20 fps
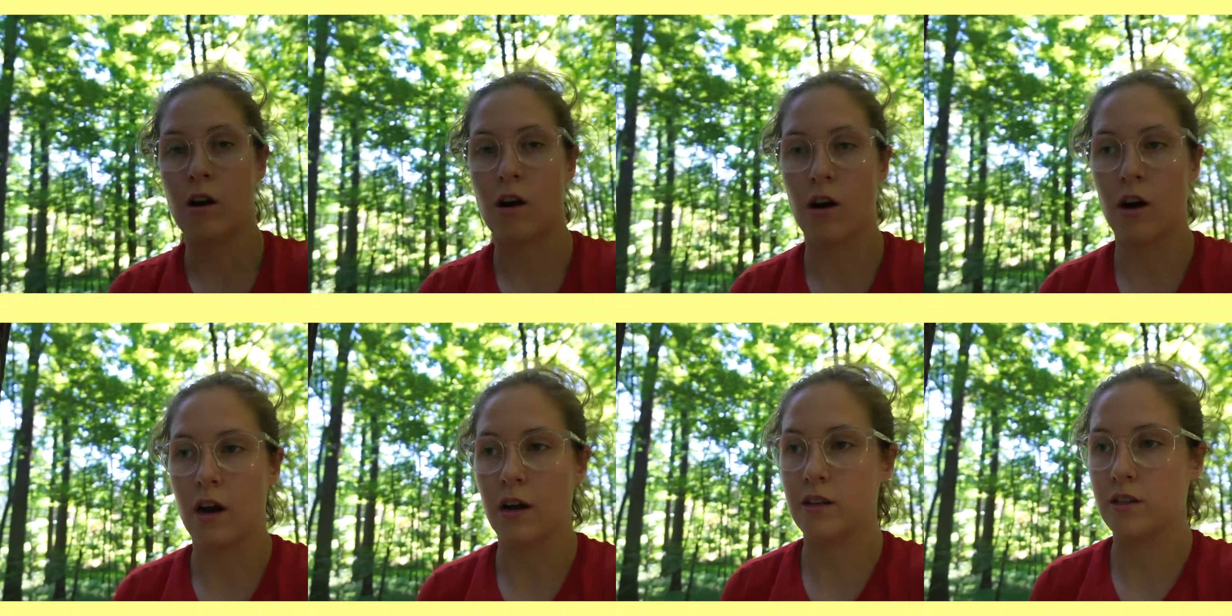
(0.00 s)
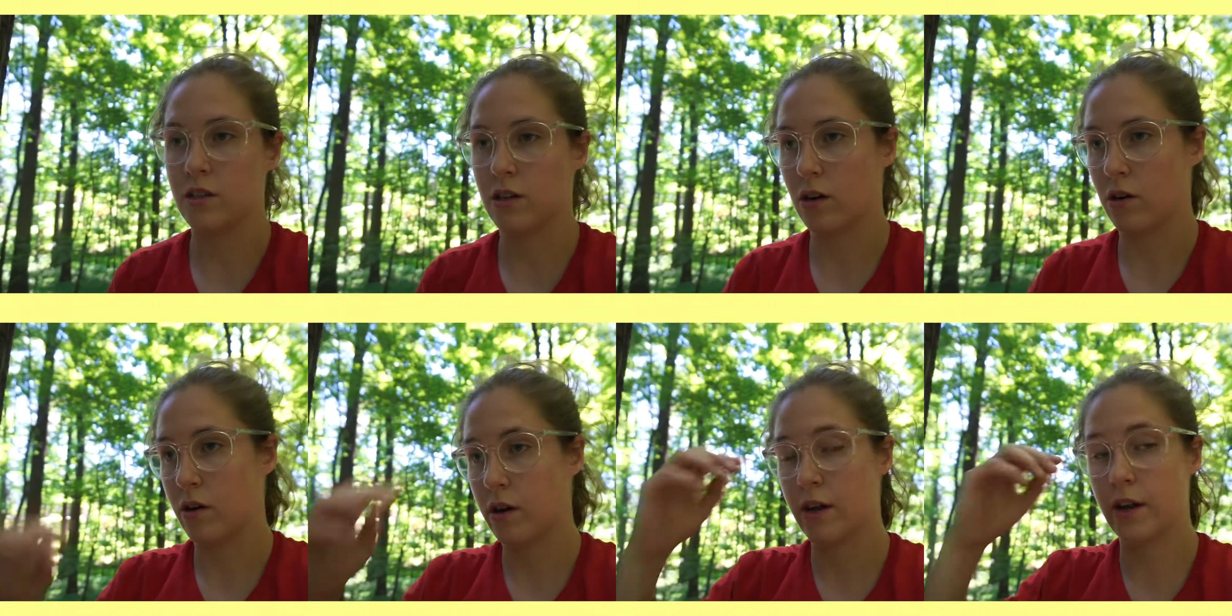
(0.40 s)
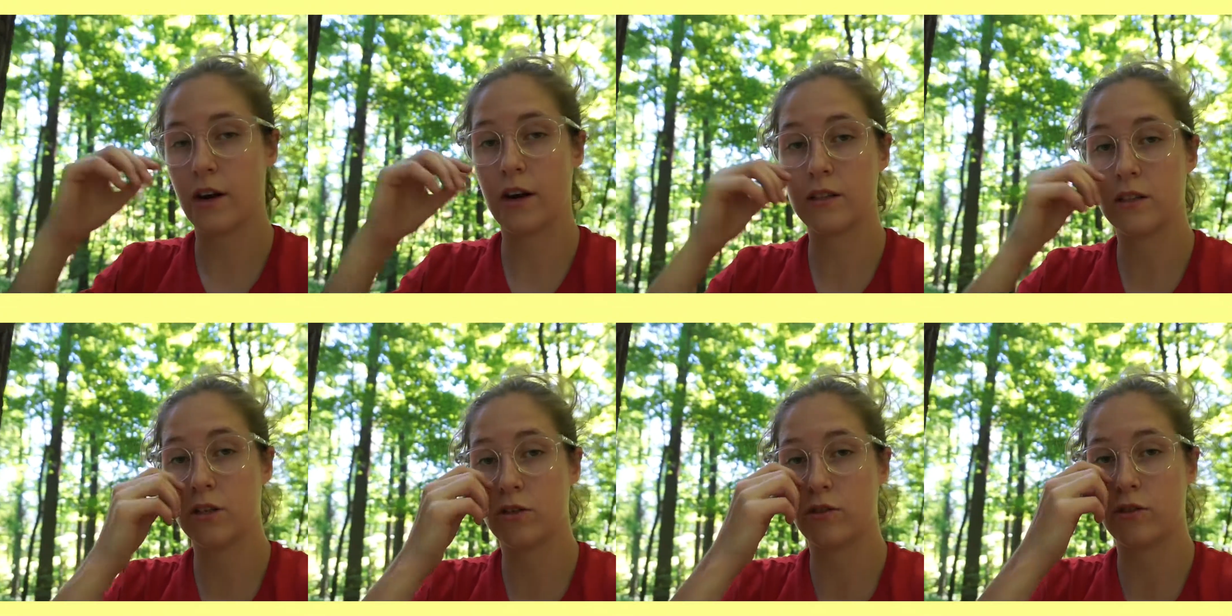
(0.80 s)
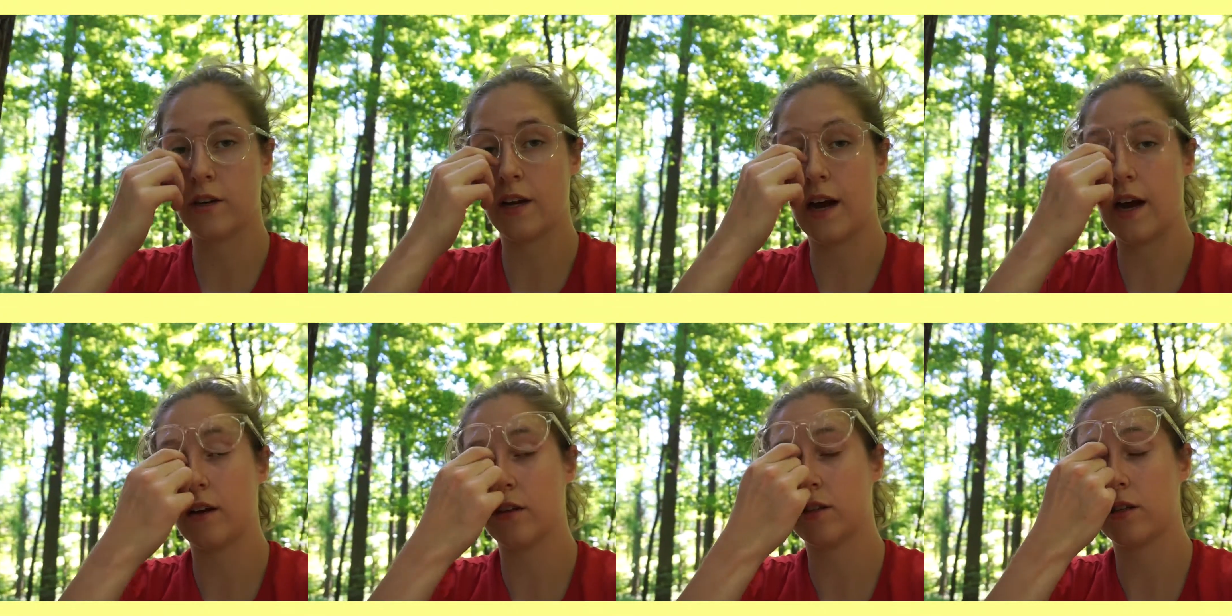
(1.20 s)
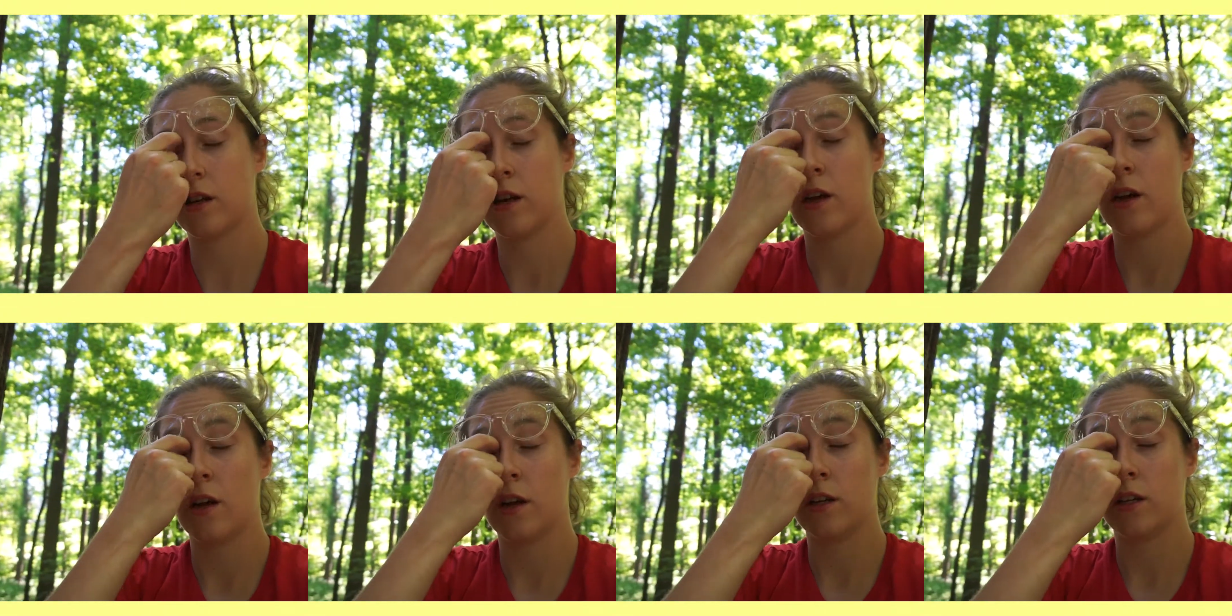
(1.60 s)
Alright, so here at the treehouse,
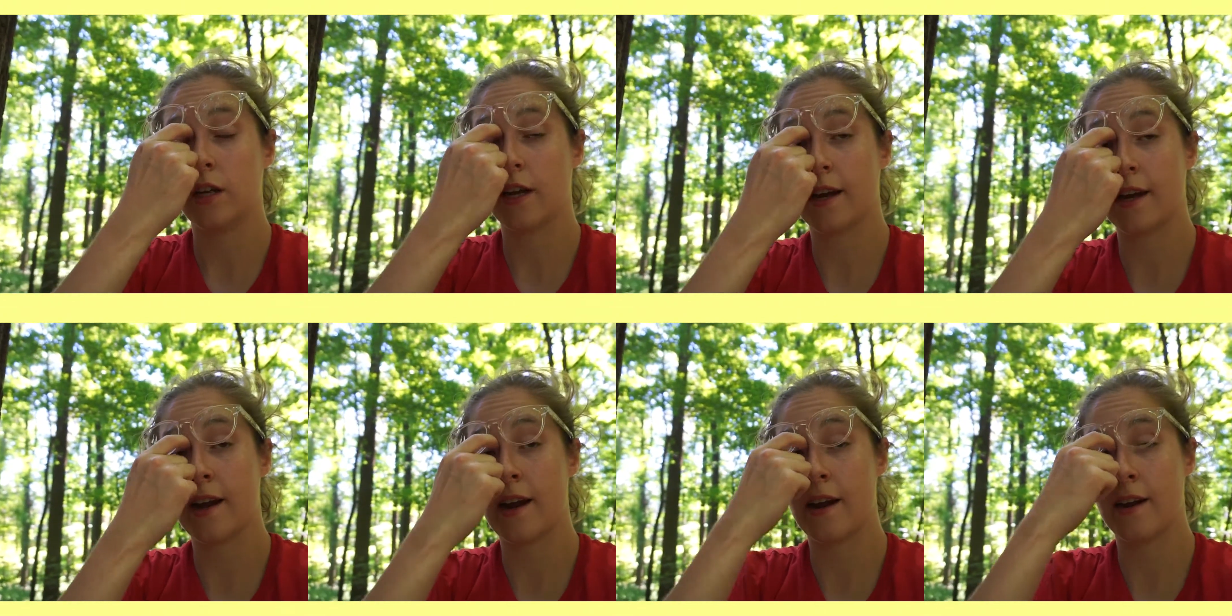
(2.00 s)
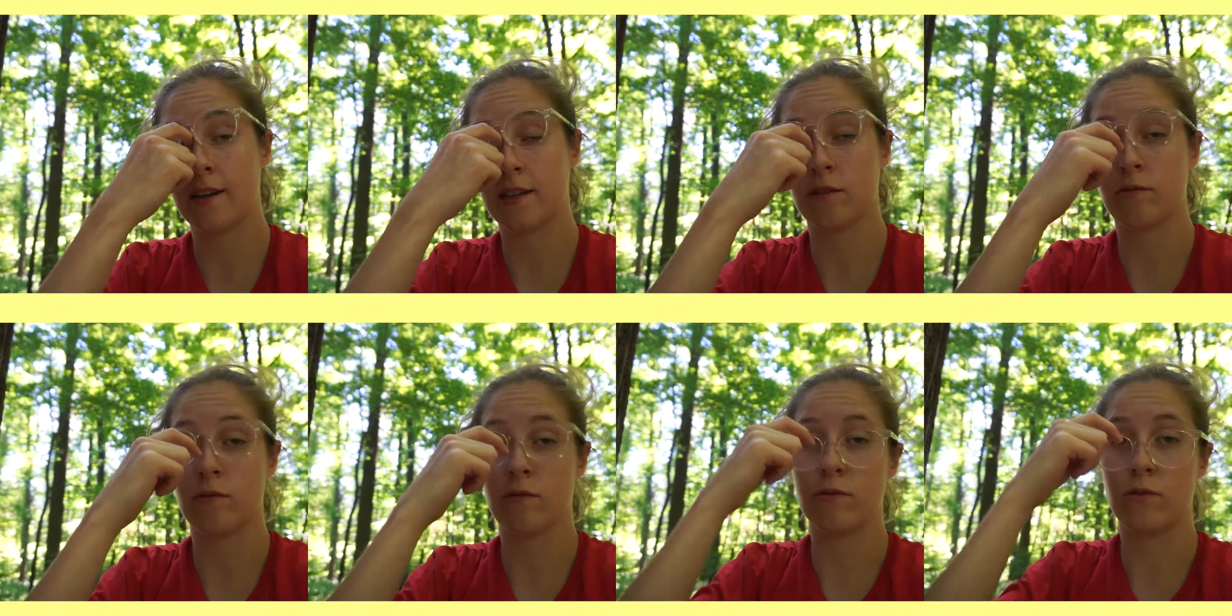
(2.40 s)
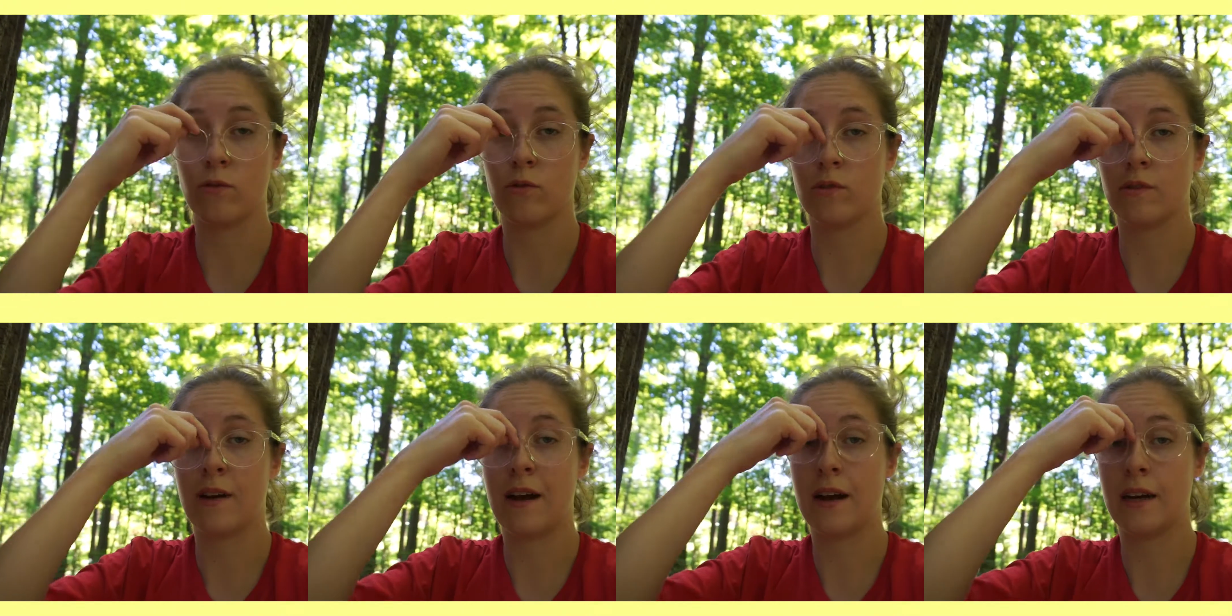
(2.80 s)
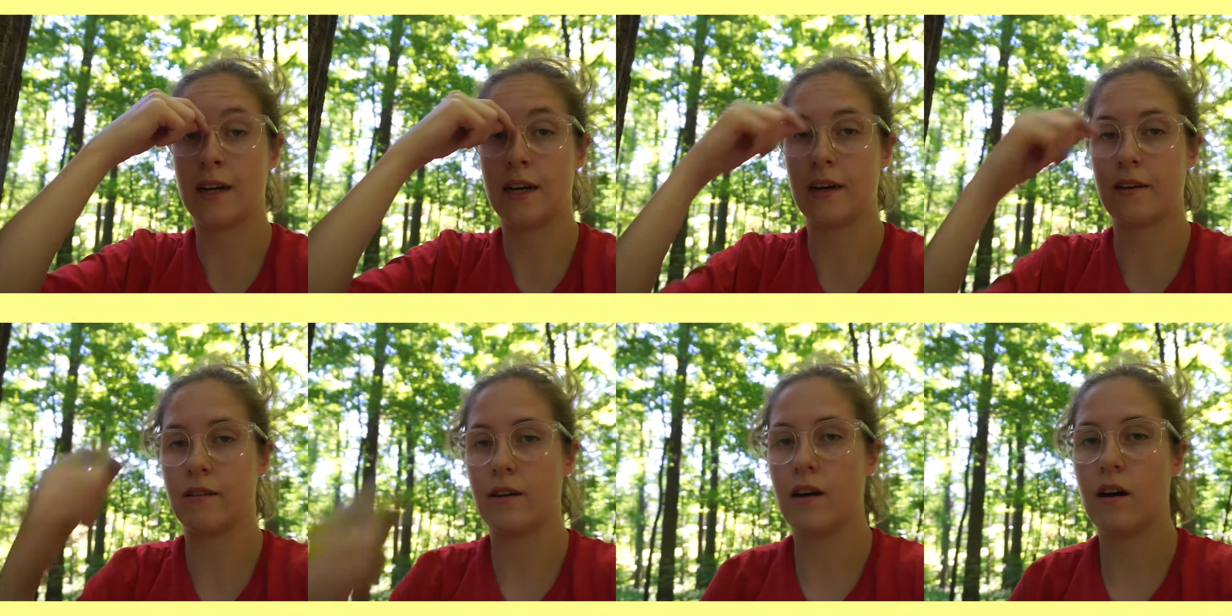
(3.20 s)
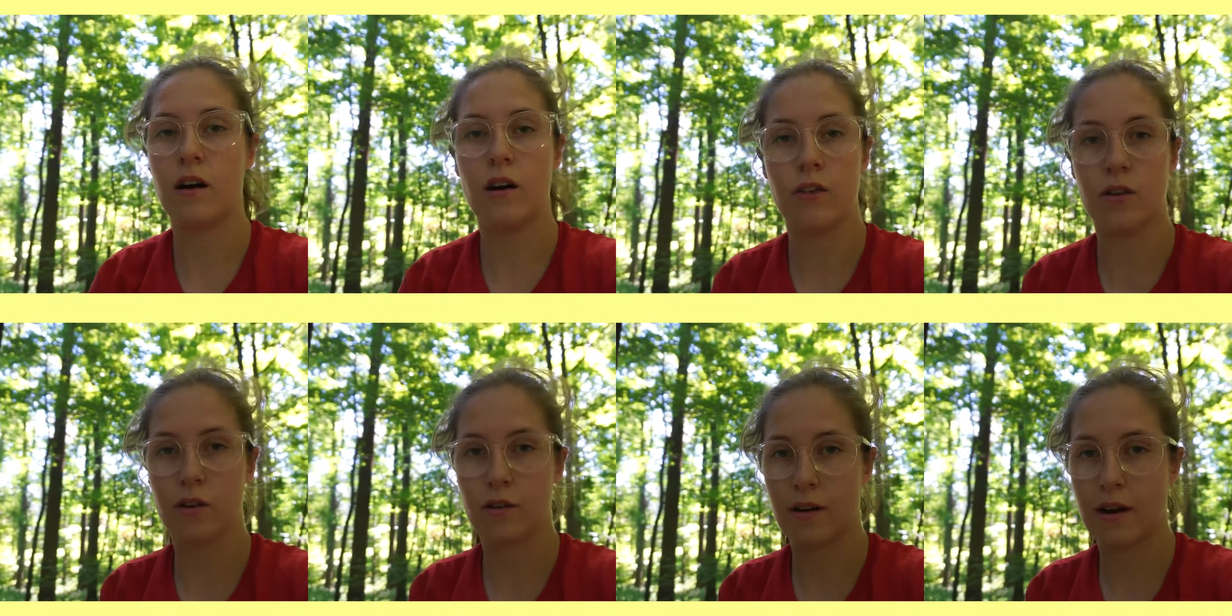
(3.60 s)
Jake and Harrison were fooling around down
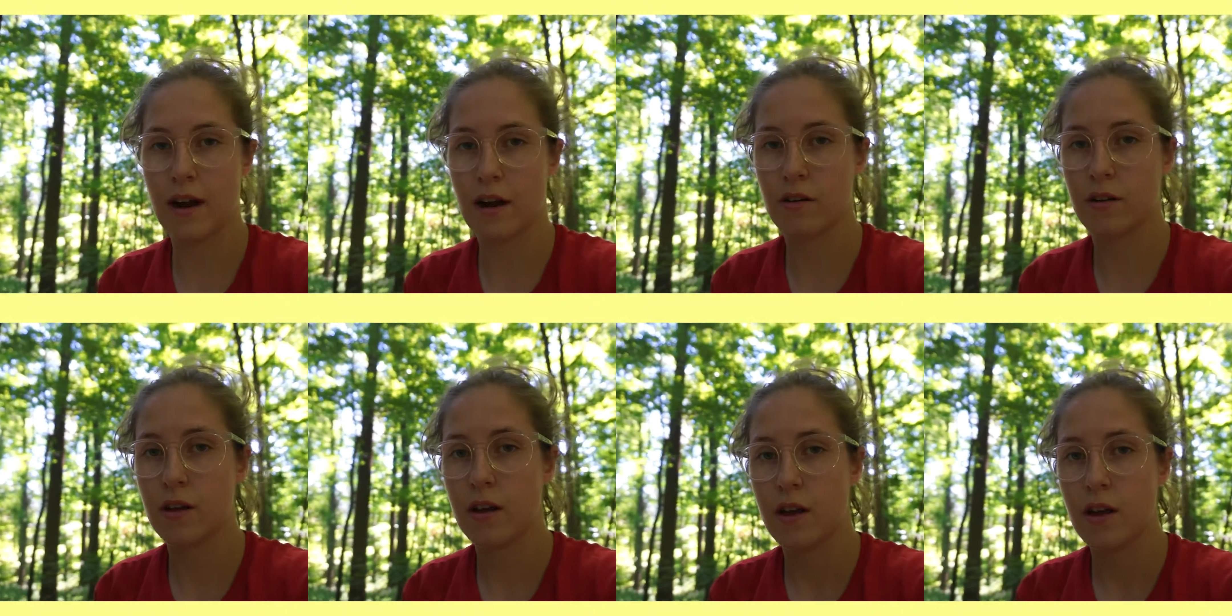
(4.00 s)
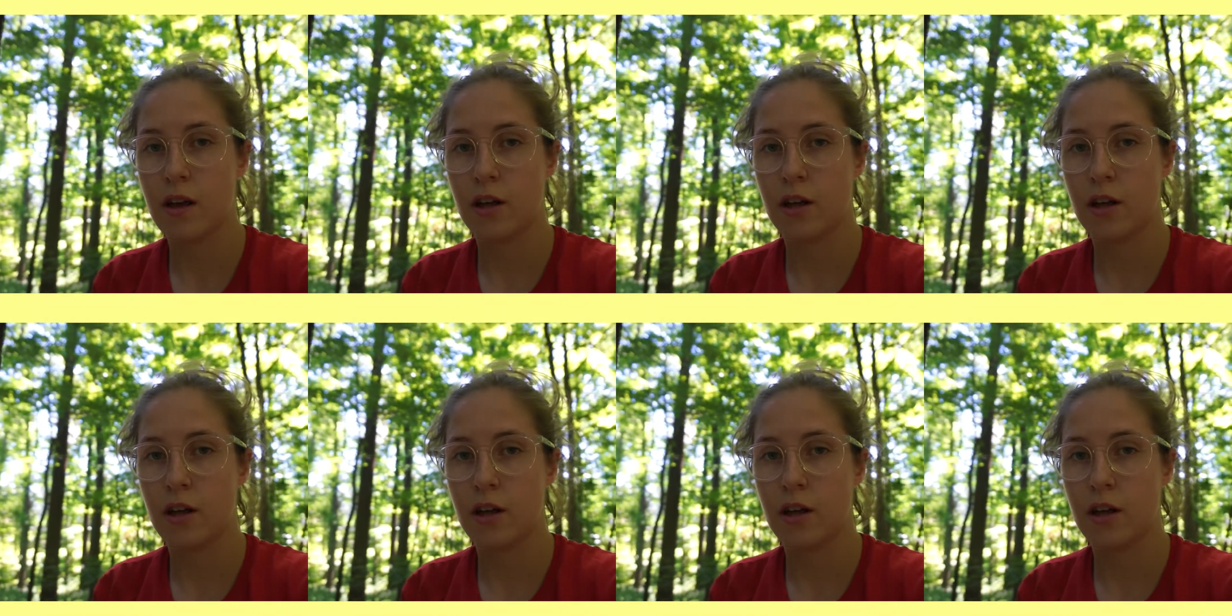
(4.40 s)
on the ground.